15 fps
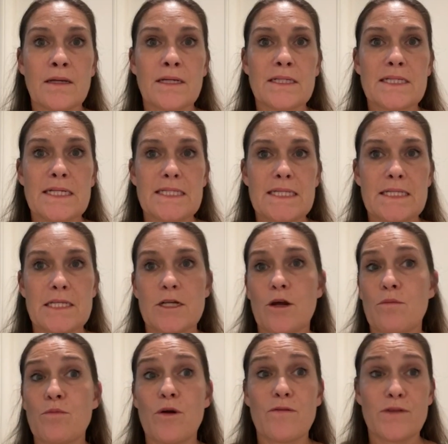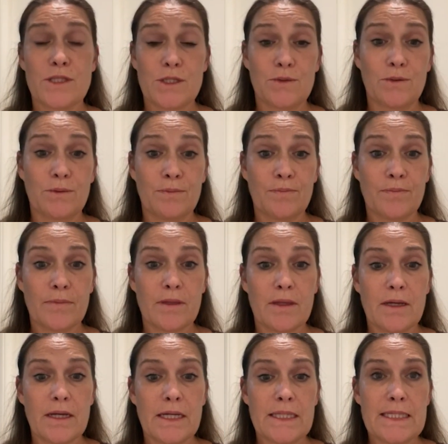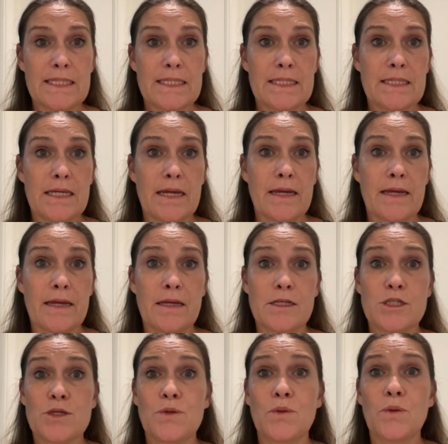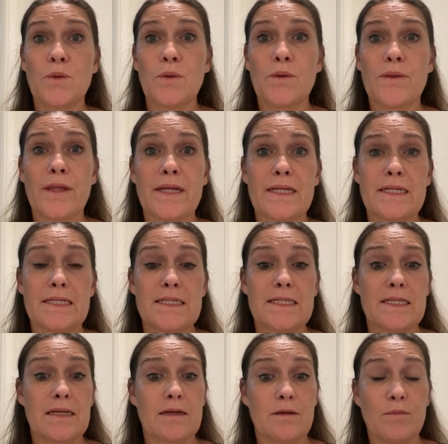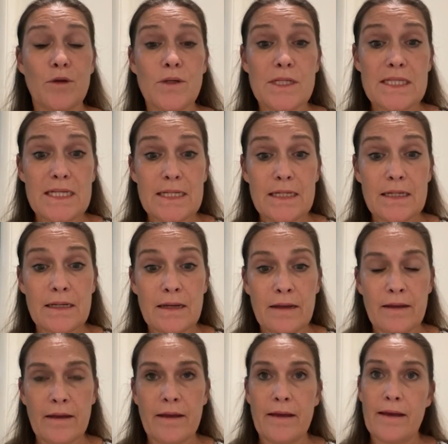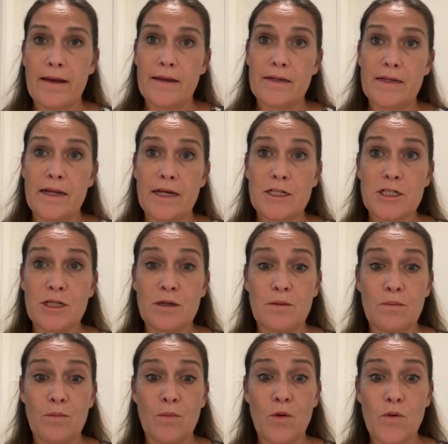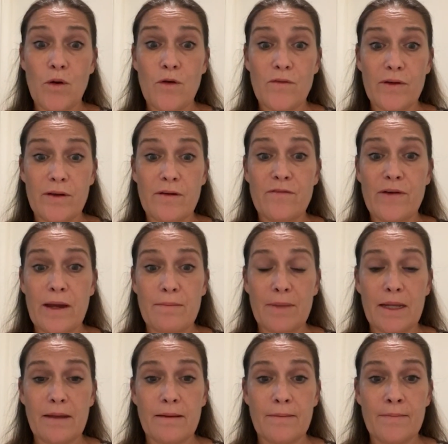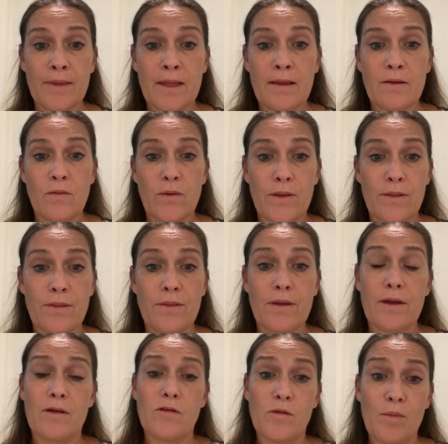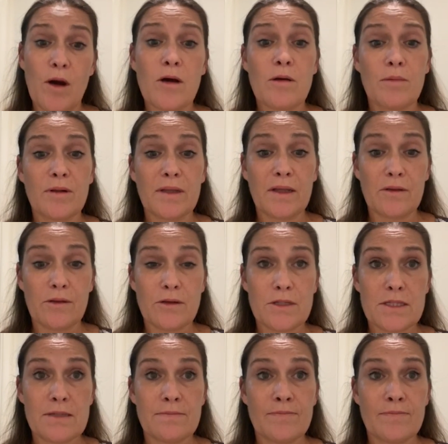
This is a non-profit school. It's a school that is a community and actually moreover a family with a remarkable ethos.